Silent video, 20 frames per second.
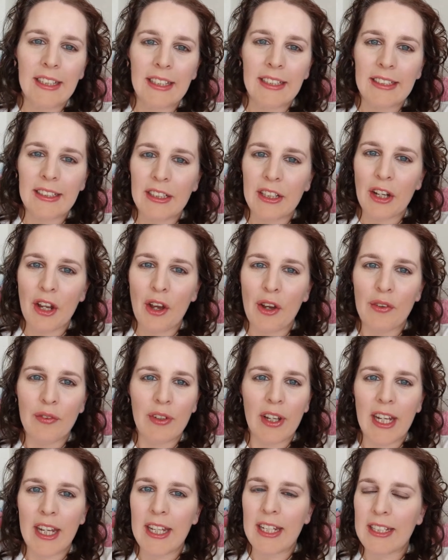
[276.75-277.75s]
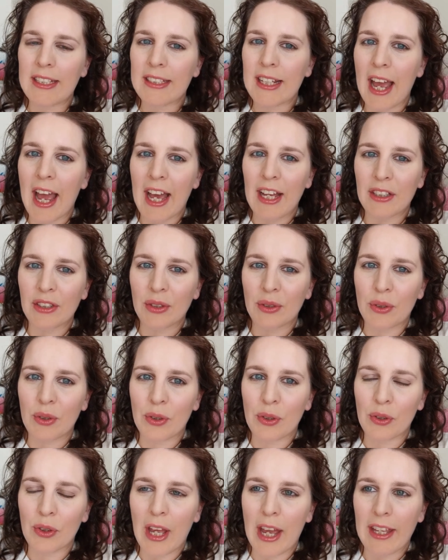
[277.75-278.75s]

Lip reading: it didn't overheat at all.